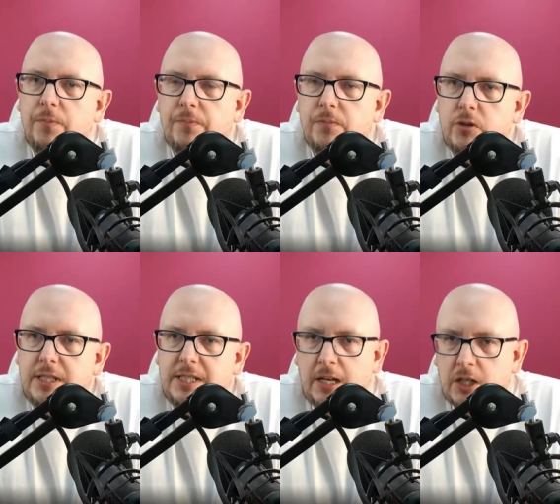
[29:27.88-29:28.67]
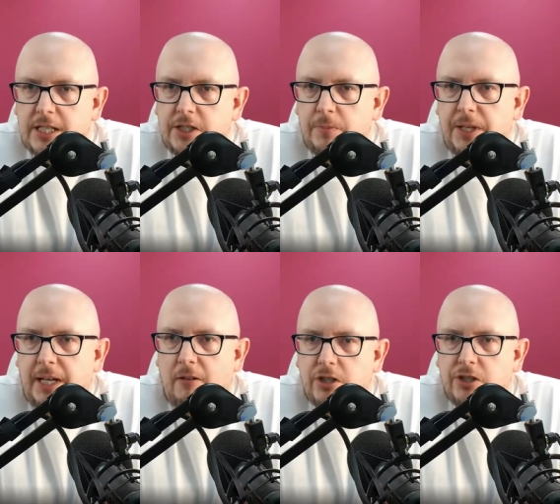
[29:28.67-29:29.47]
so it's actually something
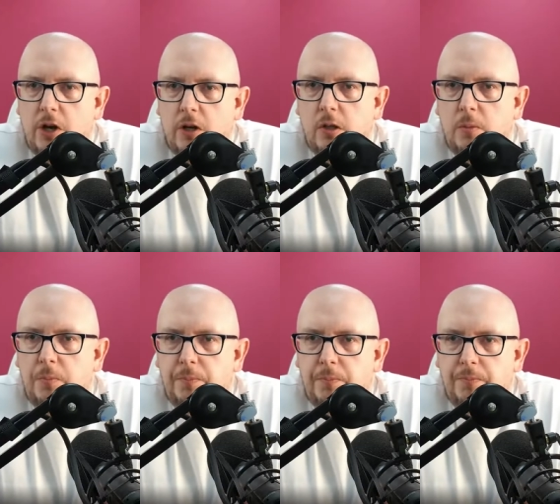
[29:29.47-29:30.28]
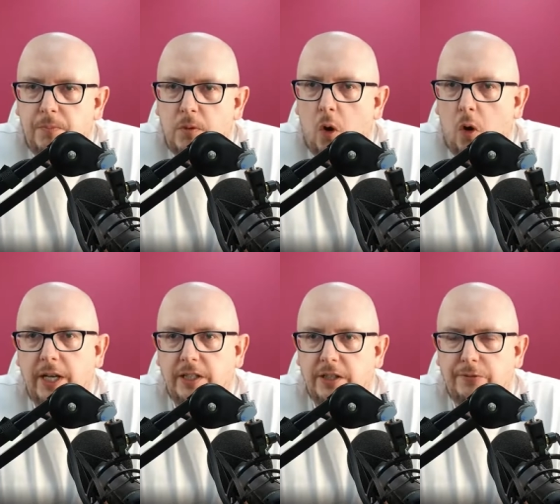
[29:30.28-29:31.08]
Aristotle
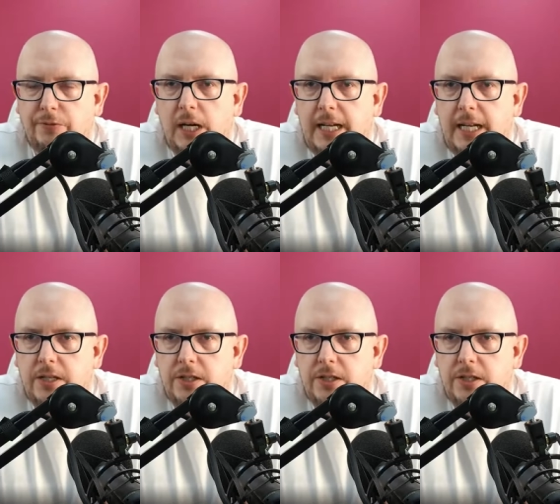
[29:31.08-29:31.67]
coined the phrase